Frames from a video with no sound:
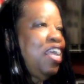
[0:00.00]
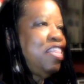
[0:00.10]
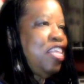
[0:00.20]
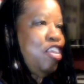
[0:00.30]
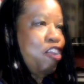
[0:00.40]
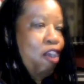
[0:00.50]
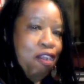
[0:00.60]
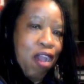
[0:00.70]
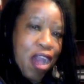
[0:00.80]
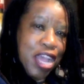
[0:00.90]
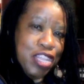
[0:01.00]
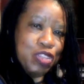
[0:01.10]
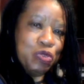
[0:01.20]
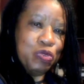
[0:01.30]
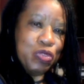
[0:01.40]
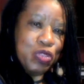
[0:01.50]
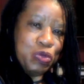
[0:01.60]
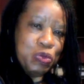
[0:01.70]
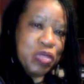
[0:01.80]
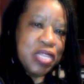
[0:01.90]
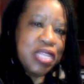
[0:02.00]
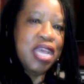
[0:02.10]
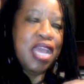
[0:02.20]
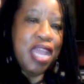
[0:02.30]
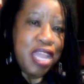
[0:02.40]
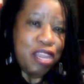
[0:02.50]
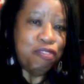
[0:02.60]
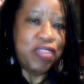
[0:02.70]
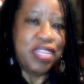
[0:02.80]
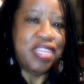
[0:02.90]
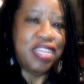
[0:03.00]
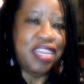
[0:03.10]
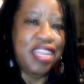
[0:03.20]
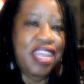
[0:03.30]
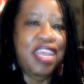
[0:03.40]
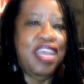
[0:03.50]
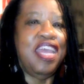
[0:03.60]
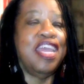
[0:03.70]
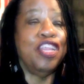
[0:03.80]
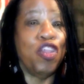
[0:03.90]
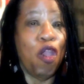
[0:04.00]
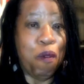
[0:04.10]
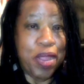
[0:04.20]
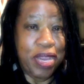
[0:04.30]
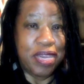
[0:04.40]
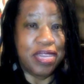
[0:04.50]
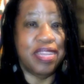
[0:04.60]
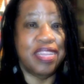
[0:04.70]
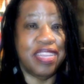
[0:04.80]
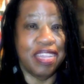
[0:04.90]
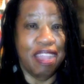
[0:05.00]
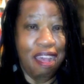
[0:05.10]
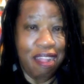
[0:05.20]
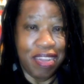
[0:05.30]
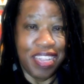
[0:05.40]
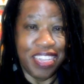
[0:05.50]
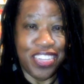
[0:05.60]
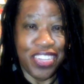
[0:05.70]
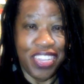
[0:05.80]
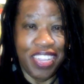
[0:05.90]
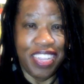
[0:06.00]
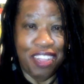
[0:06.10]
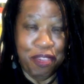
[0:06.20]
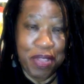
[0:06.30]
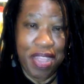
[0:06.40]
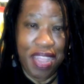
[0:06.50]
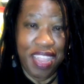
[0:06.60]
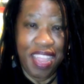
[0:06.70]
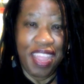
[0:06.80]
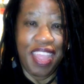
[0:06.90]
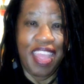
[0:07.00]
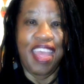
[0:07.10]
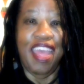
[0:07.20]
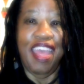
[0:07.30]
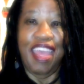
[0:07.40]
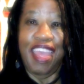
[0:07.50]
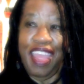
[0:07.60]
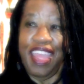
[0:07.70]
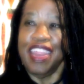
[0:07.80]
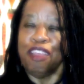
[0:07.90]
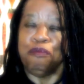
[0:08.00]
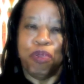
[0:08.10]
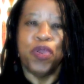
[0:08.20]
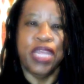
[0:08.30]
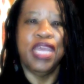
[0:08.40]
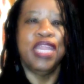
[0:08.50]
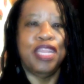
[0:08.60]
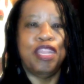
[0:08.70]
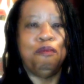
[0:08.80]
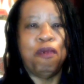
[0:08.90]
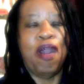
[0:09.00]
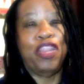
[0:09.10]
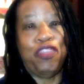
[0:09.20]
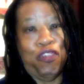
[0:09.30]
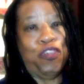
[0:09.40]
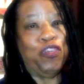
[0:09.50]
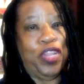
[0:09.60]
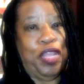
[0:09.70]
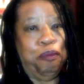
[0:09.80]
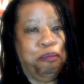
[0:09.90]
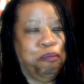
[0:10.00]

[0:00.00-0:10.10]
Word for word: the young high school students interested in going to college, okay, mm. and, and, putting it in their mind early.